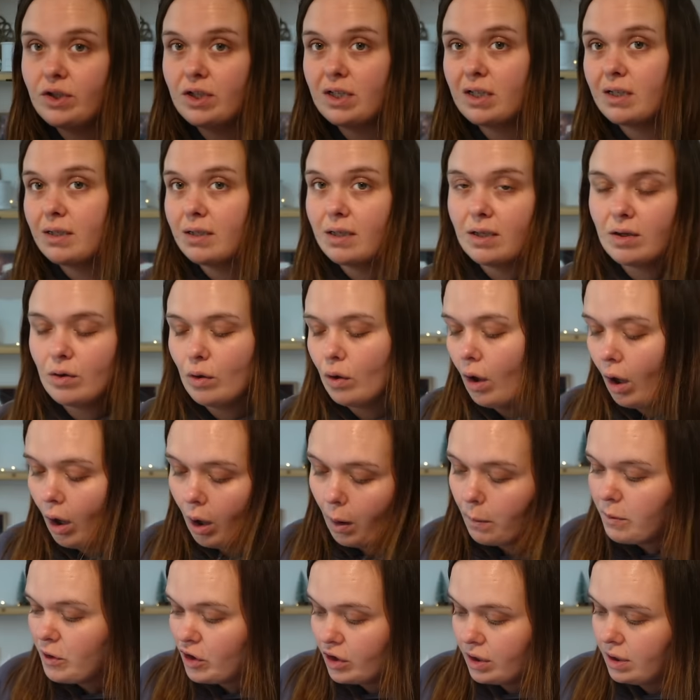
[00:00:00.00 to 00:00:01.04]
just because I thought
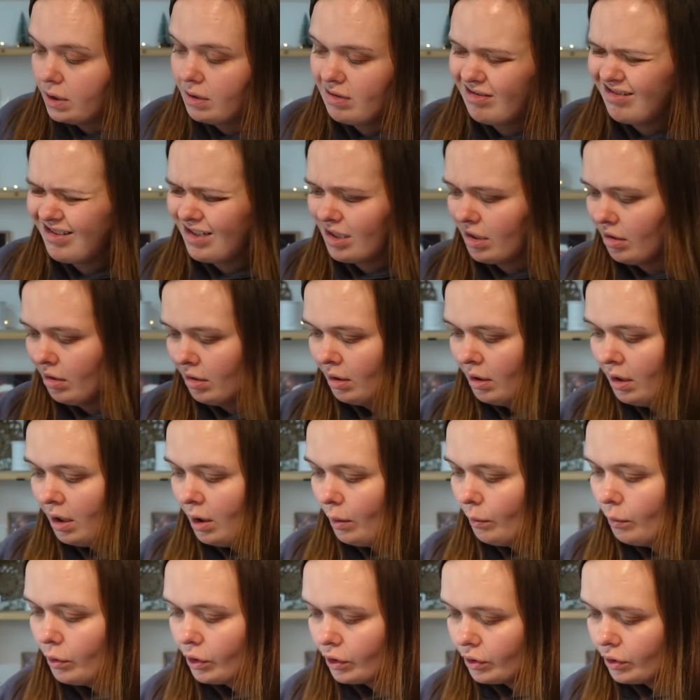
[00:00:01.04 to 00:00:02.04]
options were